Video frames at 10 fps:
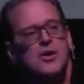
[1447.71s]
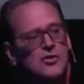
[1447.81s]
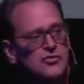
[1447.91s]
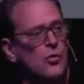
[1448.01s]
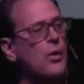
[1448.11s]

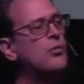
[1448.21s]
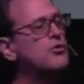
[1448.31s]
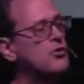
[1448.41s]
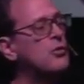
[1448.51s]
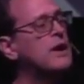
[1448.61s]
So what we're
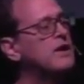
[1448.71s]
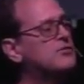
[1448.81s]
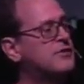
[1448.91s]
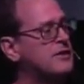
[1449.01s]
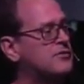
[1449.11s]
doing
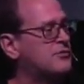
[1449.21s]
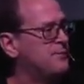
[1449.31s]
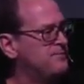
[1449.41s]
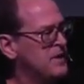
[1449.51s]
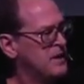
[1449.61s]
is this.
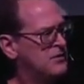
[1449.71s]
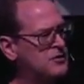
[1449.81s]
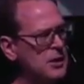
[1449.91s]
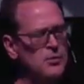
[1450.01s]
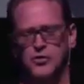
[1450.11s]
The
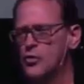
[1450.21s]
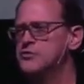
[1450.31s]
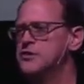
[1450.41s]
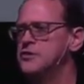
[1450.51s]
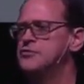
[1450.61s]
double
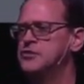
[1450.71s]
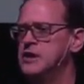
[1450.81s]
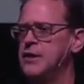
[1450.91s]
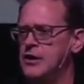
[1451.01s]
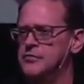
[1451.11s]
doors that you
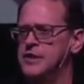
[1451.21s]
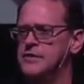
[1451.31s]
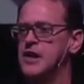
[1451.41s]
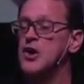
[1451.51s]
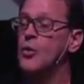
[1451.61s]
see right over there
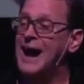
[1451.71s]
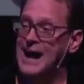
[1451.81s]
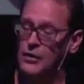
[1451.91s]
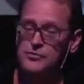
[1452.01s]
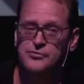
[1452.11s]
that go
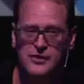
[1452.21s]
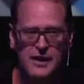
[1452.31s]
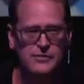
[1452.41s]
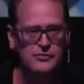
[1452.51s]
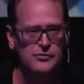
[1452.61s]

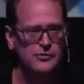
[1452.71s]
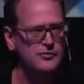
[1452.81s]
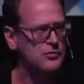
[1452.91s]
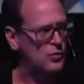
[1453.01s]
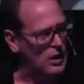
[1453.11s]
outside the
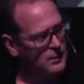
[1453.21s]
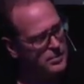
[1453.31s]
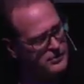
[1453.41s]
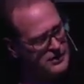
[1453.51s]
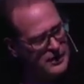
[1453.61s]
church, we're going to
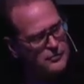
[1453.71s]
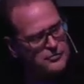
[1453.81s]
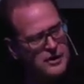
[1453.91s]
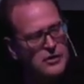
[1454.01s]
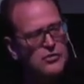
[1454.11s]
put another
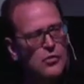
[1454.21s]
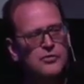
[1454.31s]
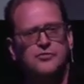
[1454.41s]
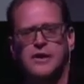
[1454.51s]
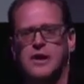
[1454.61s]
set of
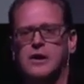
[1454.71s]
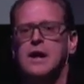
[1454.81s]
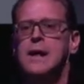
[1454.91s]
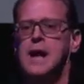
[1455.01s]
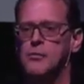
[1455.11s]
doors there,
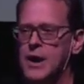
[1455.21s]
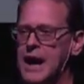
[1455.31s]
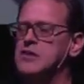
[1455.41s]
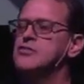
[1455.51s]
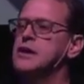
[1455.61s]
and we're
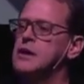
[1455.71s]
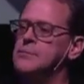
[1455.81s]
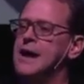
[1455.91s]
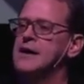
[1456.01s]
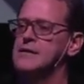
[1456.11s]
actually going to
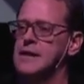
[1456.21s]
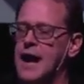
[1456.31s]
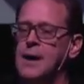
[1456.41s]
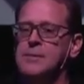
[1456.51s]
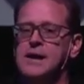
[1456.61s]
make a
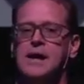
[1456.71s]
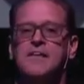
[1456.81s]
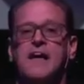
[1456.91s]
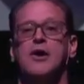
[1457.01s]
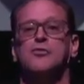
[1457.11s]
lobby
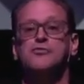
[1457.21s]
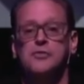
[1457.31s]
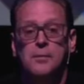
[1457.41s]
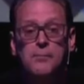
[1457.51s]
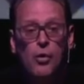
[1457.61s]
that goes
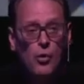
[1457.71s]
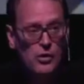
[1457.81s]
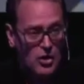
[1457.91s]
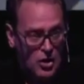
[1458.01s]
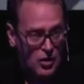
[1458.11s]
from the
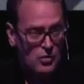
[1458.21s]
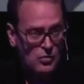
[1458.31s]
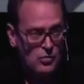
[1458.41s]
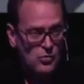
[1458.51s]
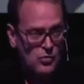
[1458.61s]

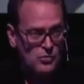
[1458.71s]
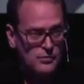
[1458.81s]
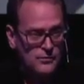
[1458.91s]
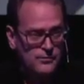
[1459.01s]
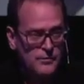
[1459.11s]
portico
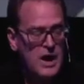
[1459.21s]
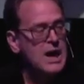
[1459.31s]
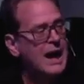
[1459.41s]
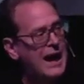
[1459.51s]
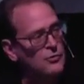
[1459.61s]

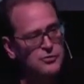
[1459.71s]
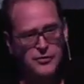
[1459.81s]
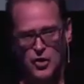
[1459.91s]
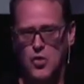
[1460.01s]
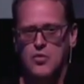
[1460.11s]
out to
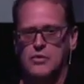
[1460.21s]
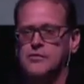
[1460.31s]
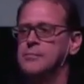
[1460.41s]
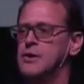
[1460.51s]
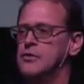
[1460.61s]
the corner of
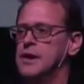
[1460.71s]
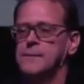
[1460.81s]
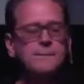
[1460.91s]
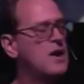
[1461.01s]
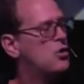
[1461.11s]
the
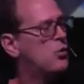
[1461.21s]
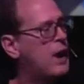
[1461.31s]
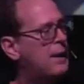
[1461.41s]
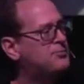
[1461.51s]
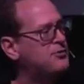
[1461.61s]
building,
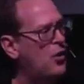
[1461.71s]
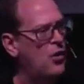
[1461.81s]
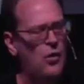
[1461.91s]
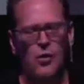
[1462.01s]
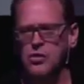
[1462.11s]
wraps
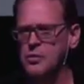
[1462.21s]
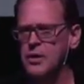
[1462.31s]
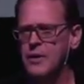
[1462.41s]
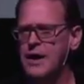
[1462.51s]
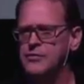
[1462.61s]
all the way
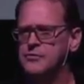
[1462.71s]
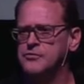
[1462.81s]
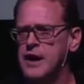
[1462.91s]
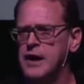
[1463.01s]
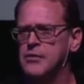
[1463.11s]
around this
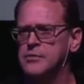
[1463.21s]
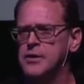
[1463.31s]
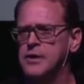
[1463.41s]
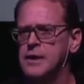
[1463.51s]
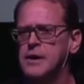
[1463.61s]
side of the
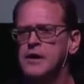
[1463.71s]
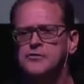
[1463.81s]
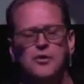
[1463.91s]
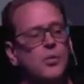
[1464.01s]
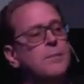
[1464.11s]
building.
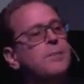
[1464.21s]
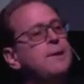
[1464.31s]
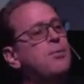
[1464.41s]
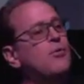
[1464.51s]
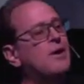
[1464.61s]
So when
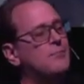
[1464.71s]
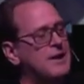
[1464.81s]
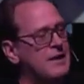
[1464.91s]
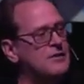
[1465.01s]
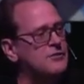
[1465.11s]
people come
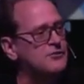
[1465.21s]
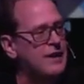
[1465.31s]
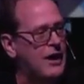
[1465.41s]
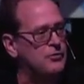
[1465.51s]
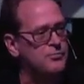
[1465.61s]
into
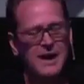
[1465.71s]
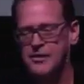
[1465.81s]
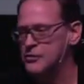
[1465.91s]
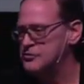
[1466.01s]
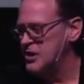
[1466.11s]
South Bay,
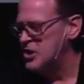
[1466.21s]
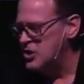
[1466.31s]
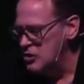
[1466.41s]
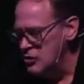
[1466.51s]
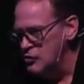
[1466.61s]
there's a
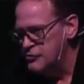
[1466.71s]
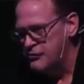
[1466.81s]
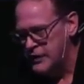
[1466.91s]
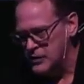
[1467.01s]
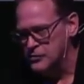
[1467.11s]
huge
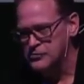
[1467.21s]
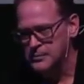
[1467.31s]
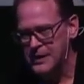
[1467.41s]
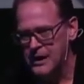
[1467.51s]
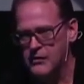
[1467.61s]

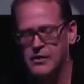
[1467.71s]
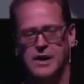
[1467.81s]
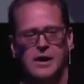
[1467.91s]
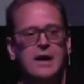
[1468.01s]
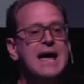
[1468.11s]
fellowship area.